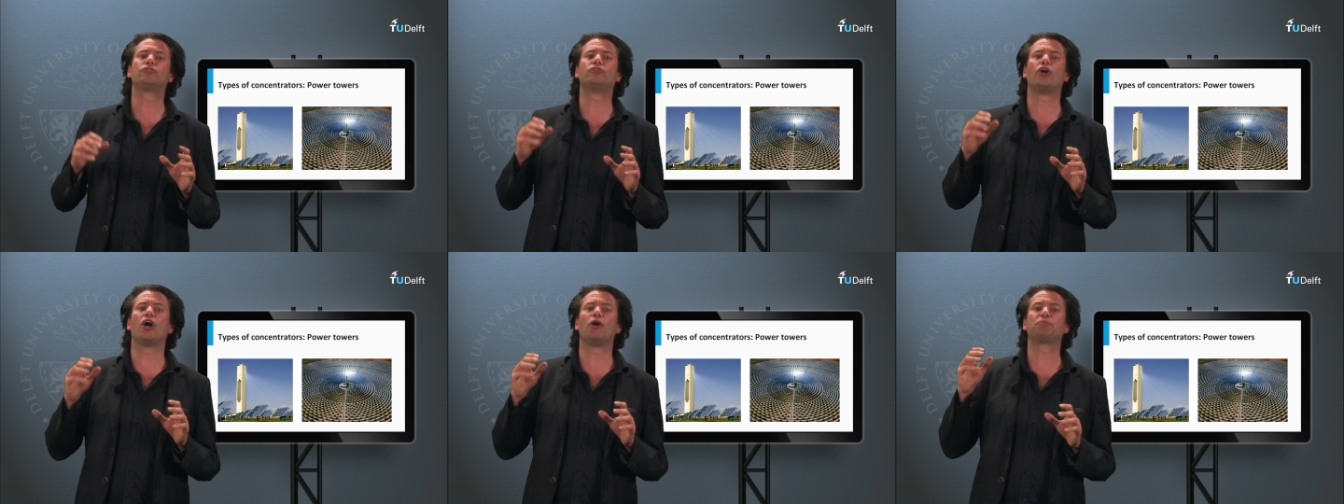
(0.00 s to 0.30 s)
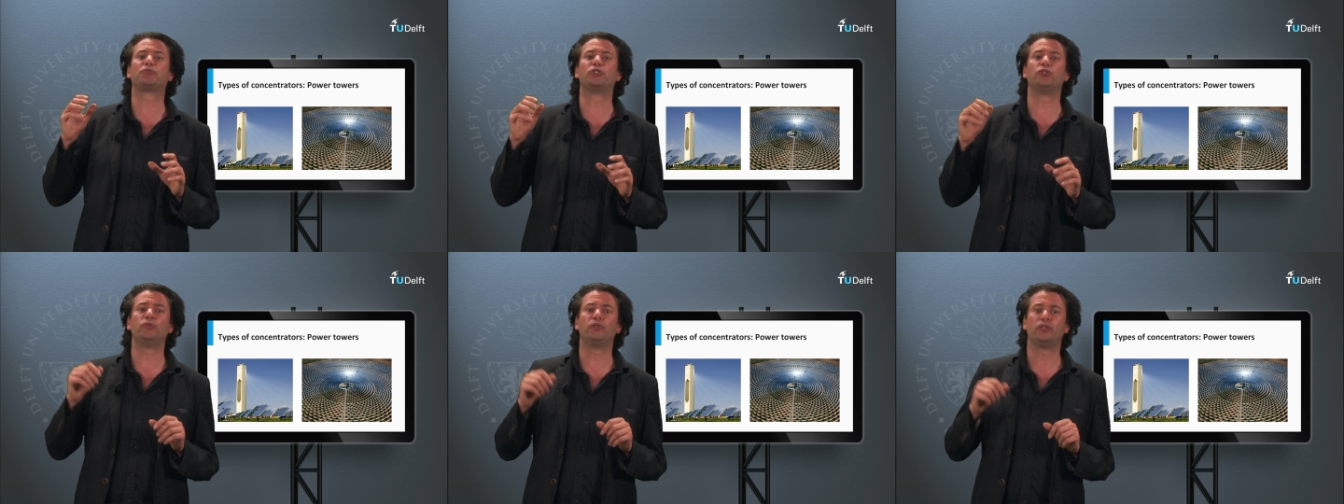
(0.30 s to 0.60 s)

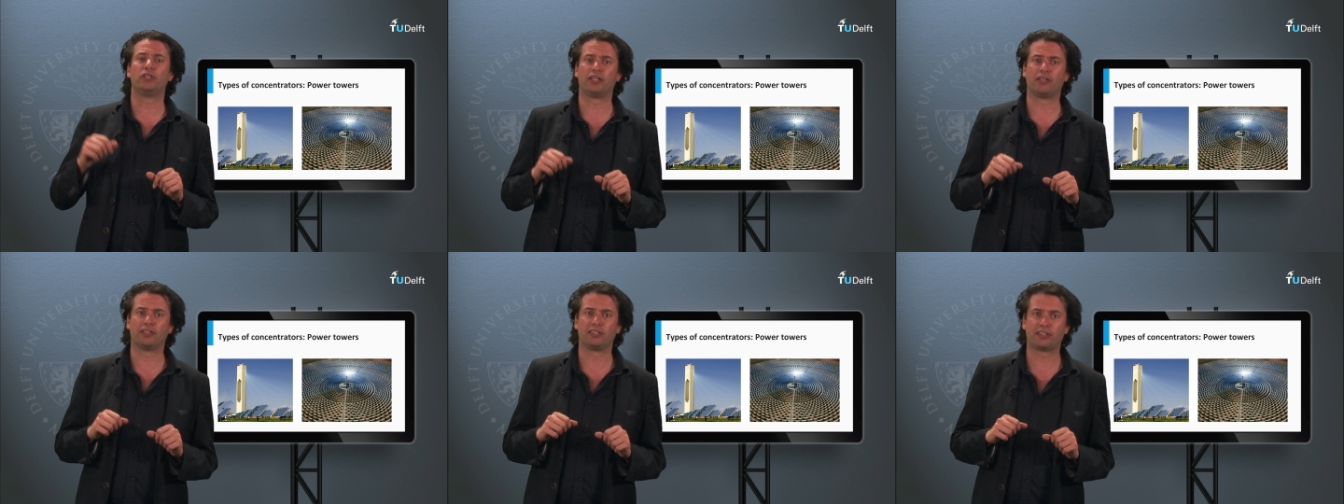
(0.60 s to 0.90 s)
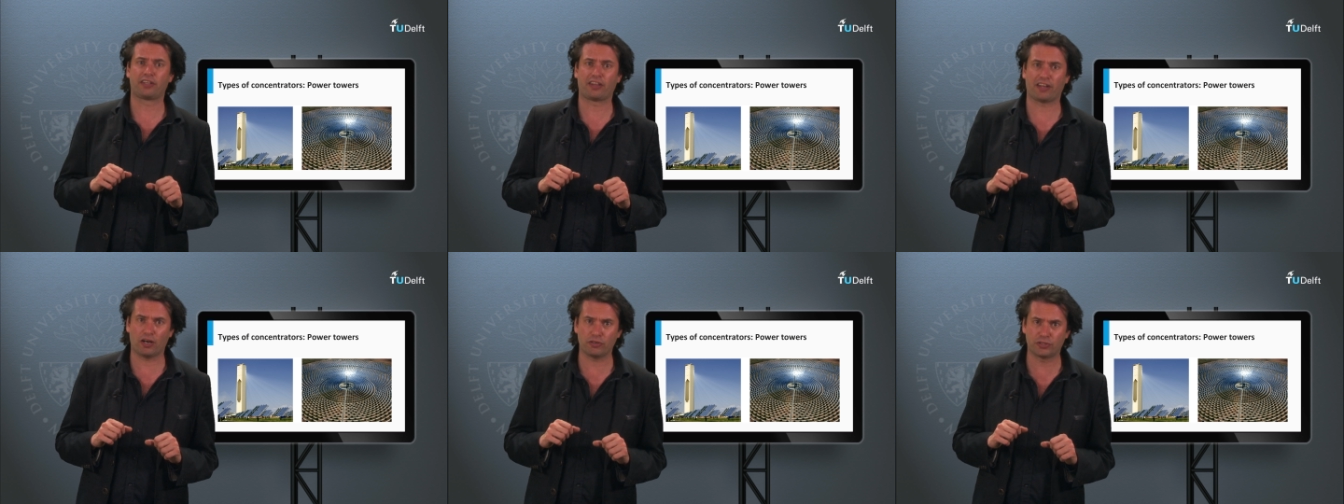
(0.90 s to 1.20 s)
up to
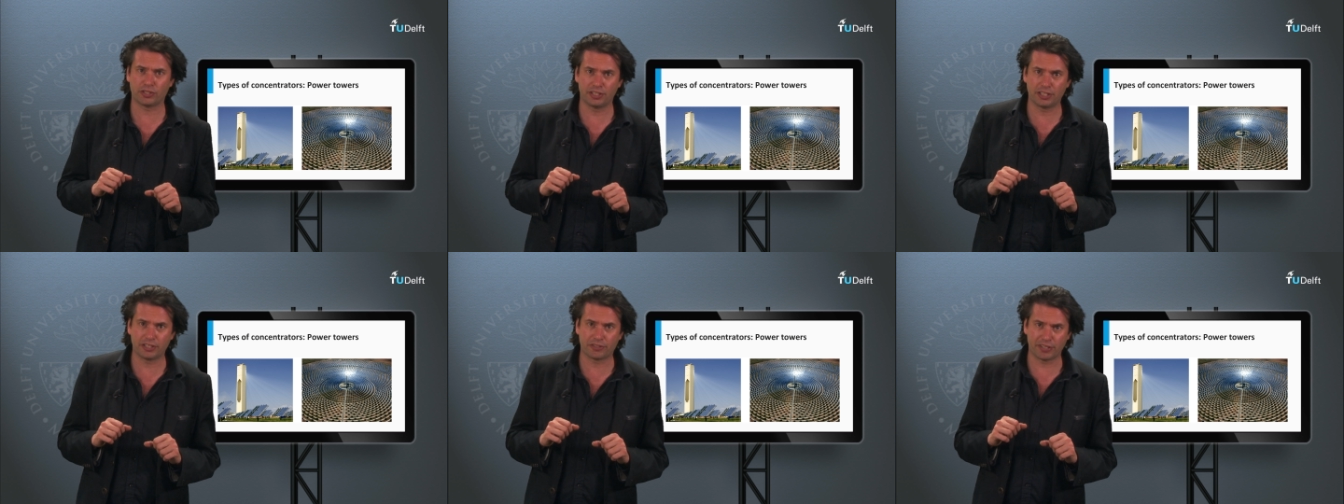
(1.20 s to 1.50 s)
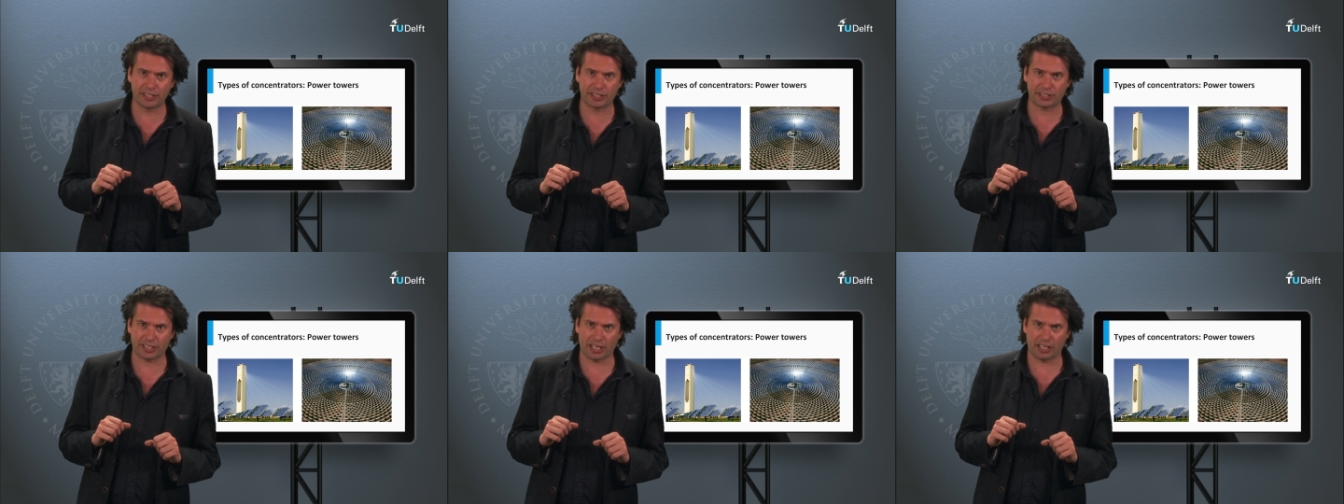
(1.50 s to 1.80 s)
1000
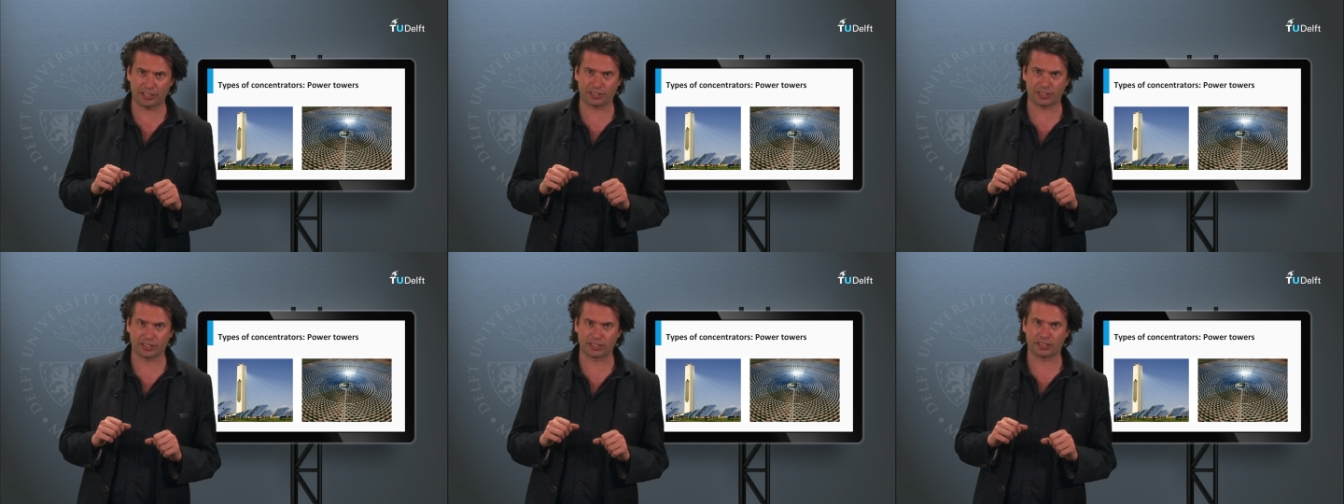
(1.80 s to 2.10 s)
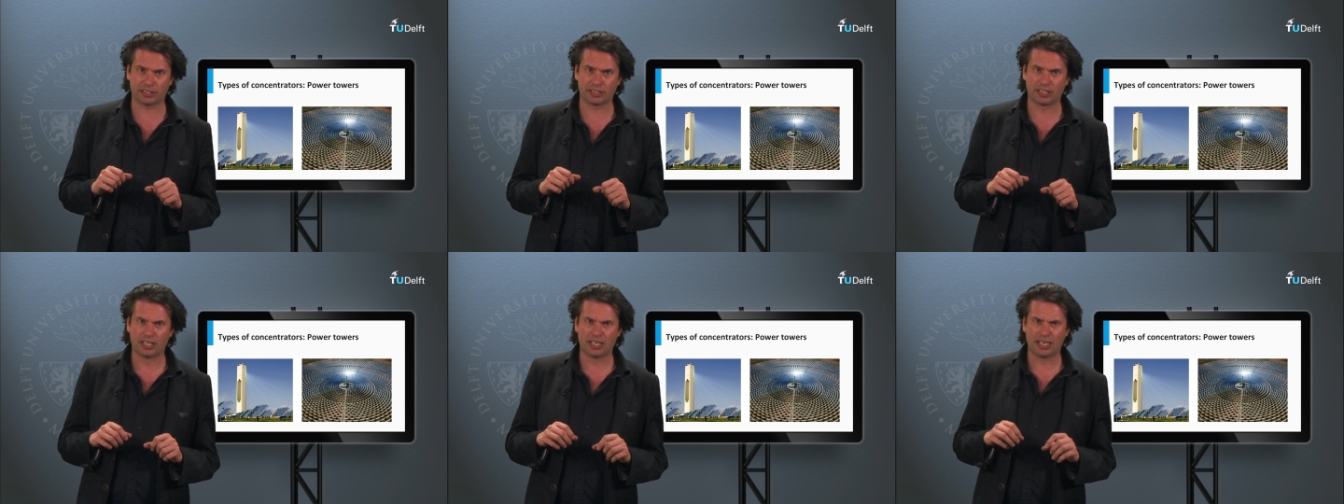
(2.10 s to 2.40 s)
degrees
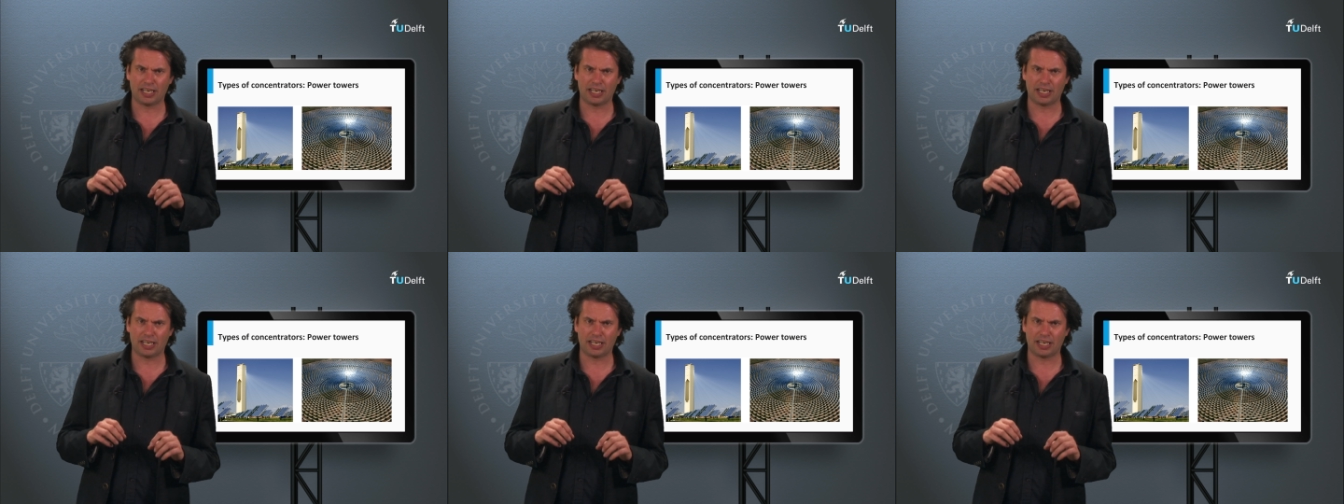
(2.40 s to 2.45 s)
Celsius